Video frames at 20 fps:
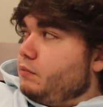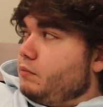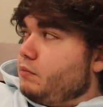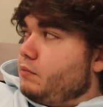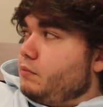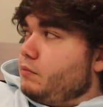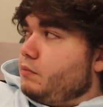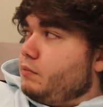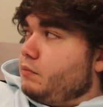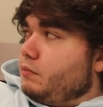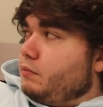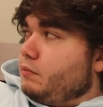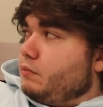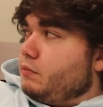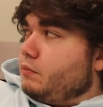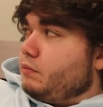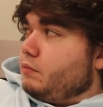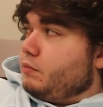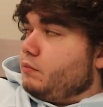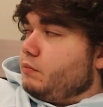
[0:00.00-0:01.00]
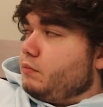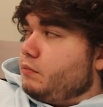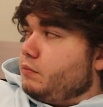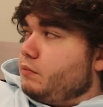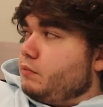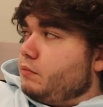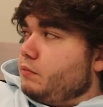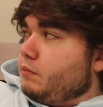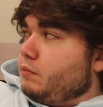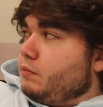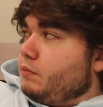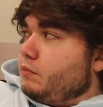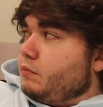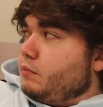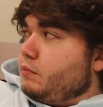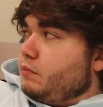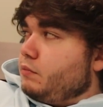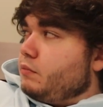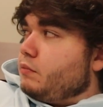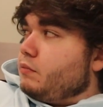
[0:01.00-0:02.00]

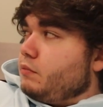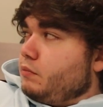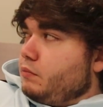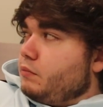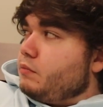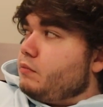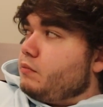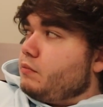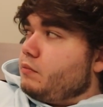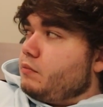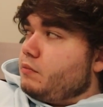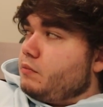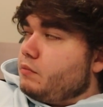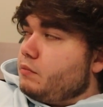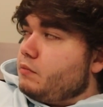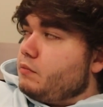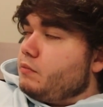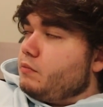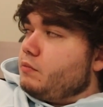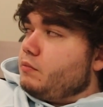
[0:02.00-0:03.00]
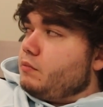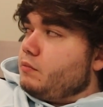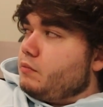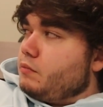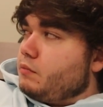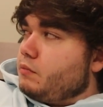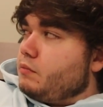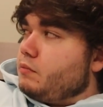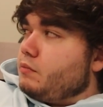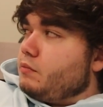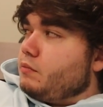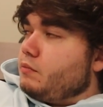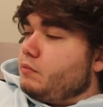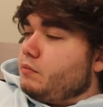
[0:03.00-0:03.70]
This person isn't speaking.